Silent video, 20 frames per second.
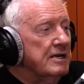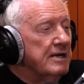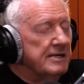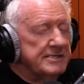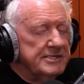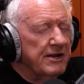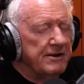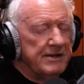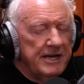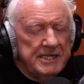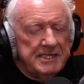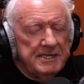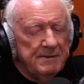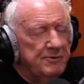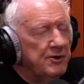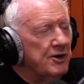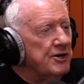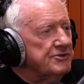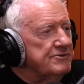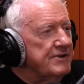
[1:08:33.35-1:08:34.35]
Sorry, as a
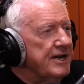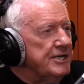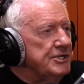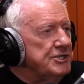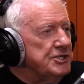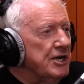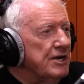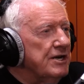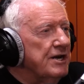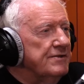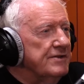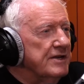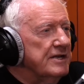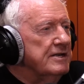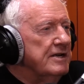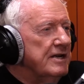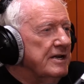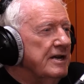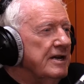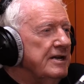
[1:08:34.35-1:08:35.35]
portrait shot on
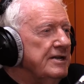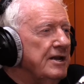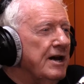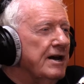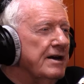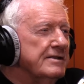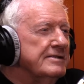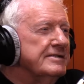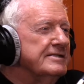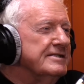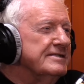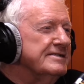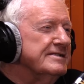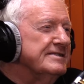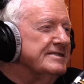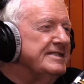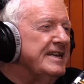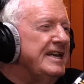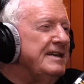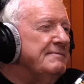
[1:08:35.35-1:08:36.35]

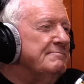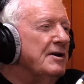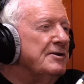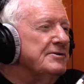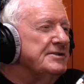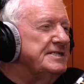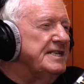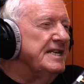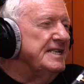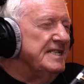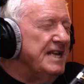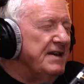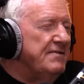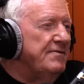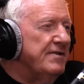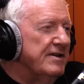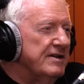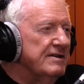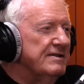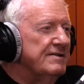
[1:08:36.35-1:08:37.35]
the most
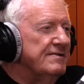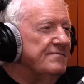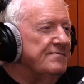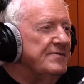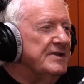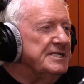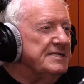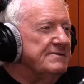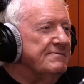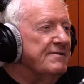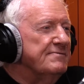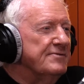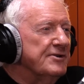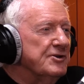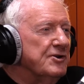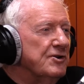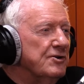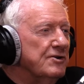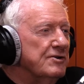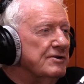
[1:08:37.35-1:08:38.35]
significant fish I've ever
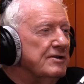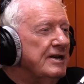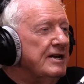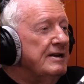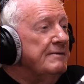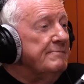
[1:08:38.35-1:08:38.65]
caught,